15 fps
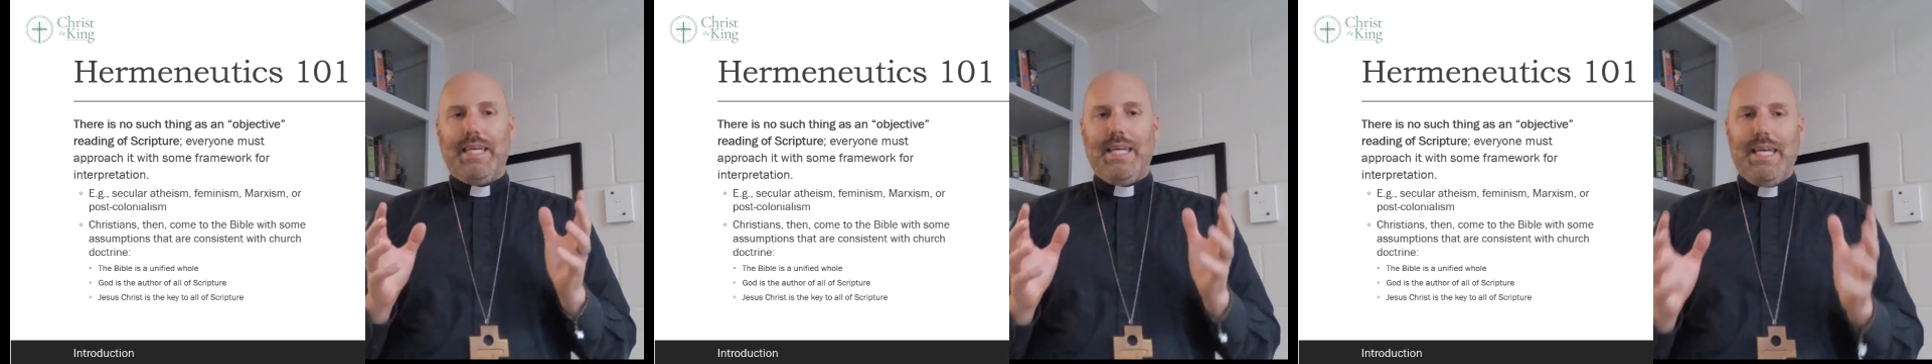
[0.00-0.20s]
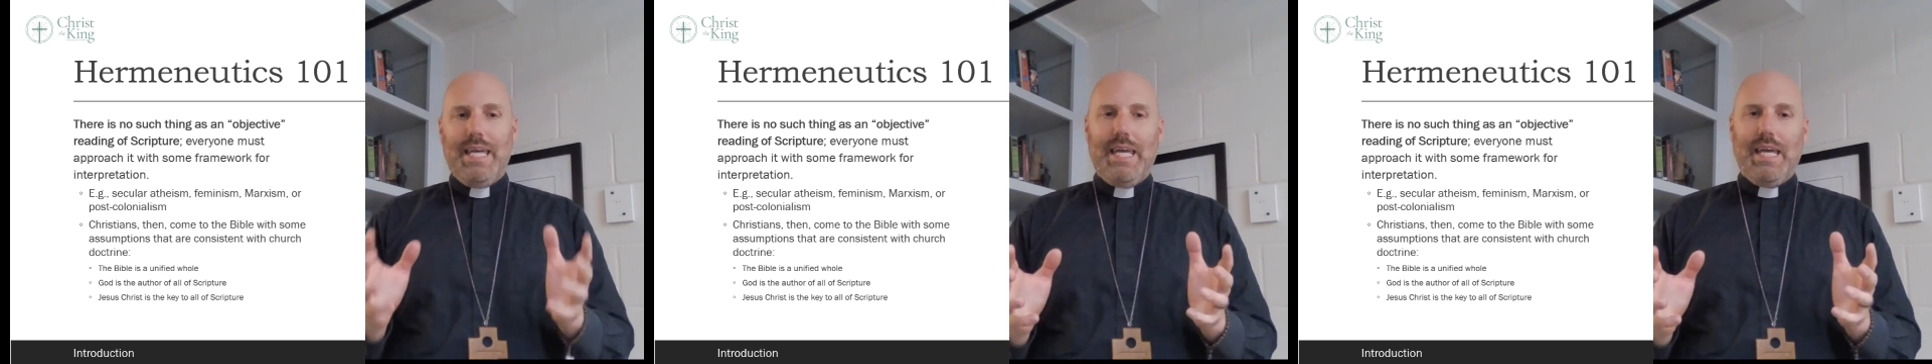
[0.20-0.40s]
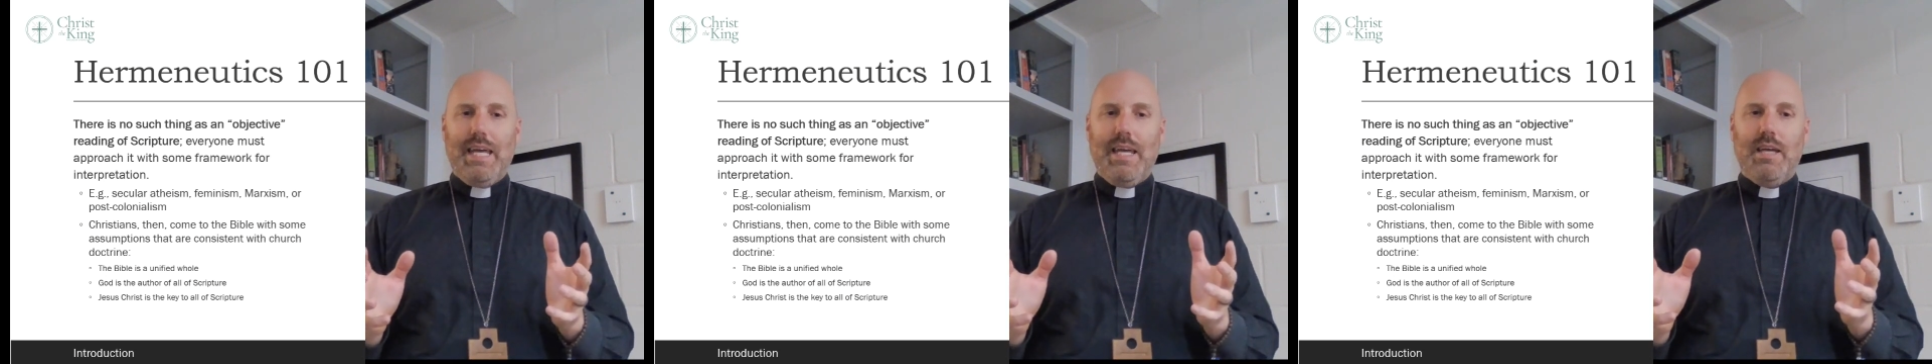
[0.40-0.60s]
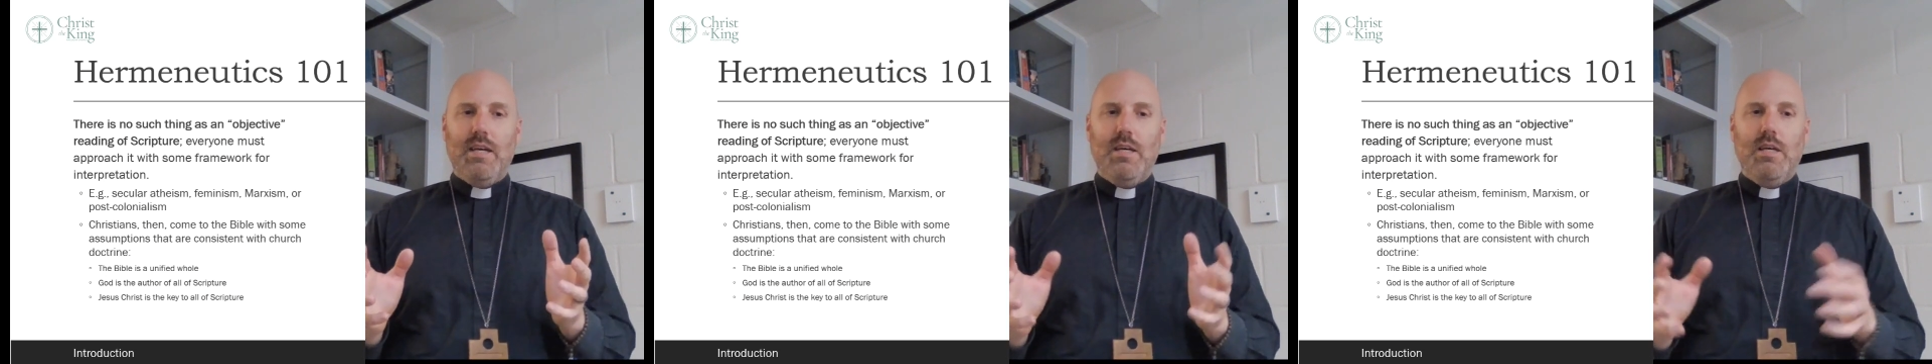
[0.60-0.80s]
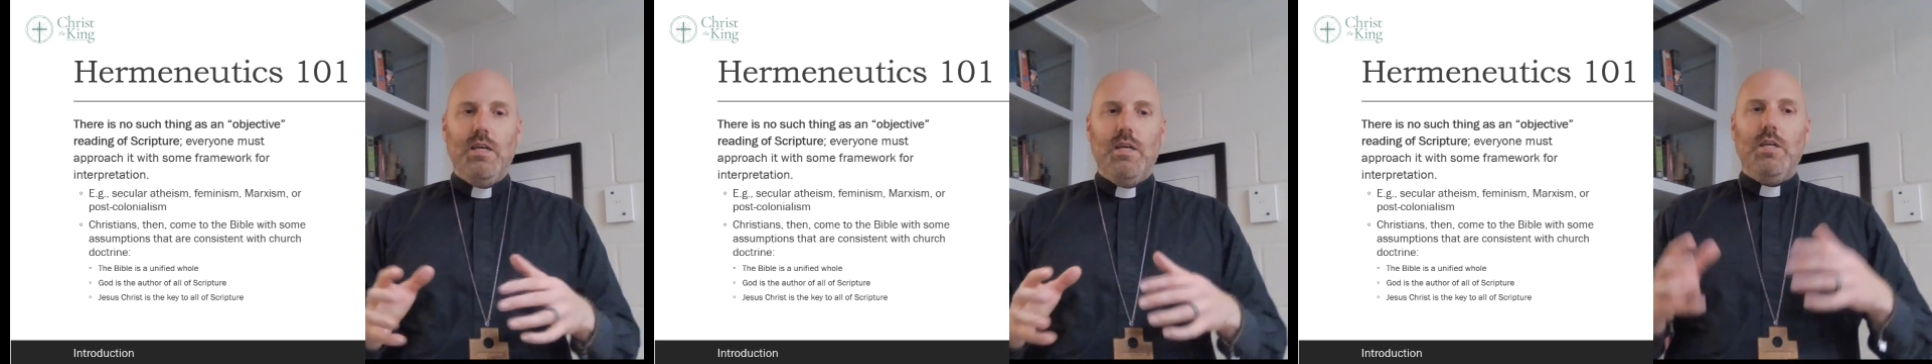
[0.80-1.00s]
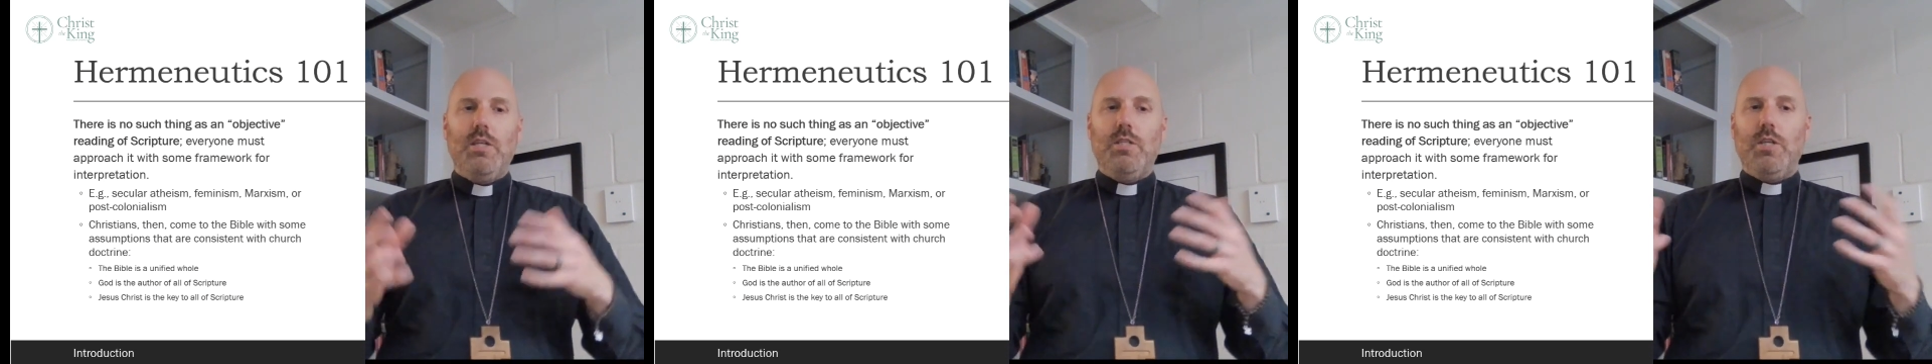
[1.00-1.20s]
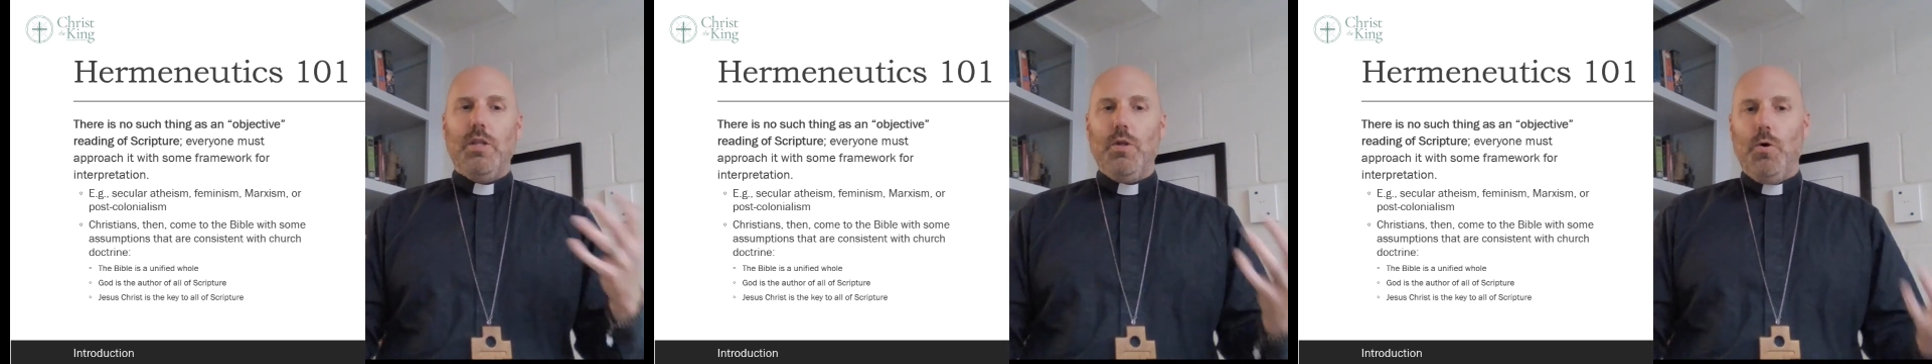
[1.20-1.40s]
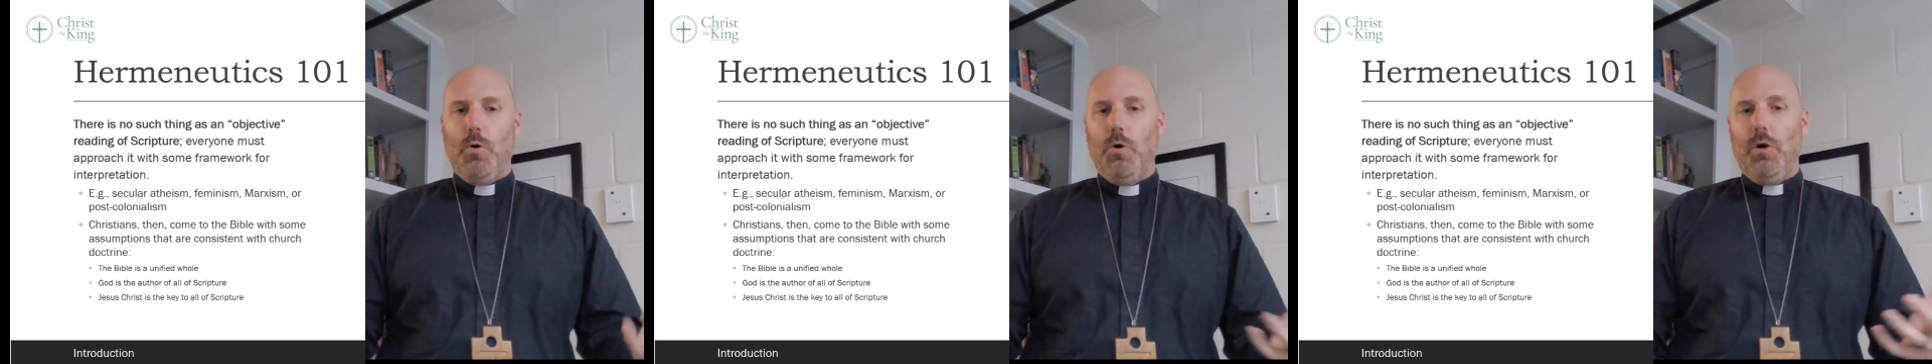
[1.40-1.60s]
key to
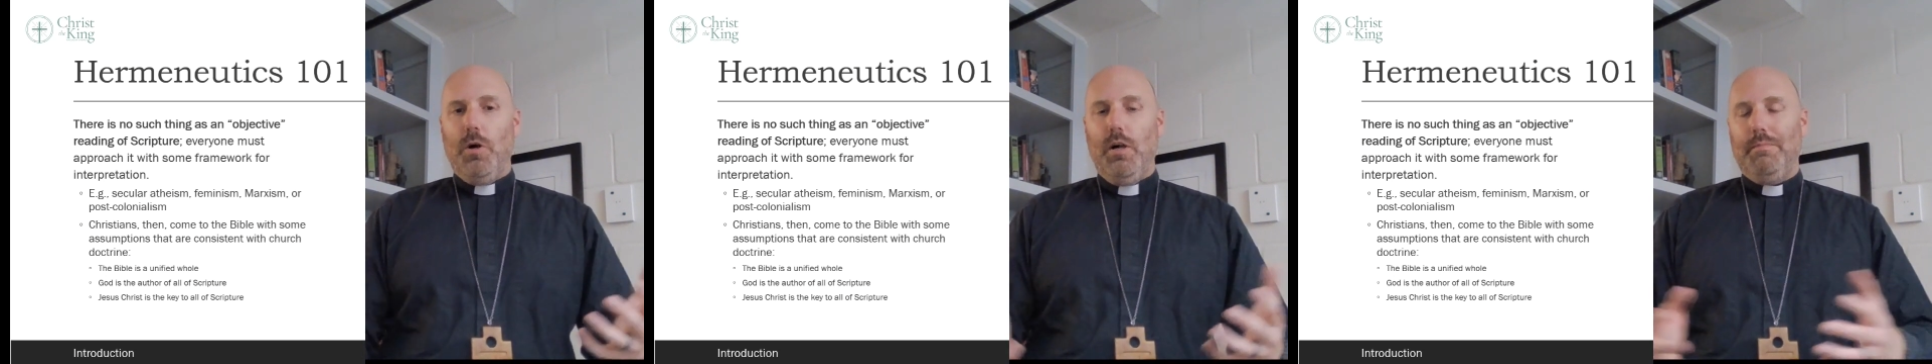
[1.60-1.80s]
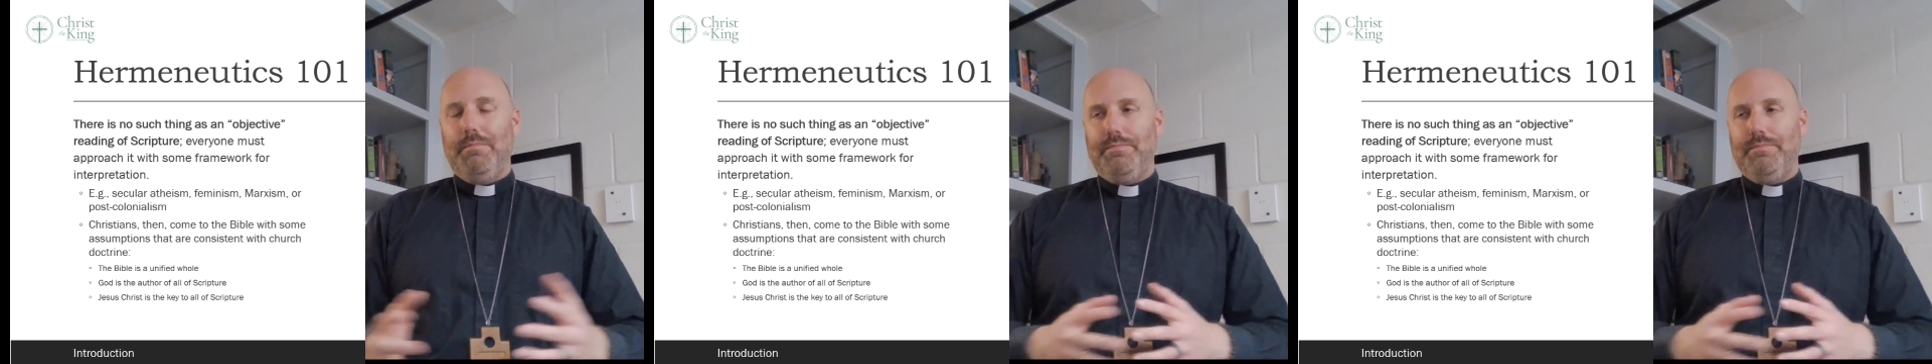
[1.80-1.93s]
the whole.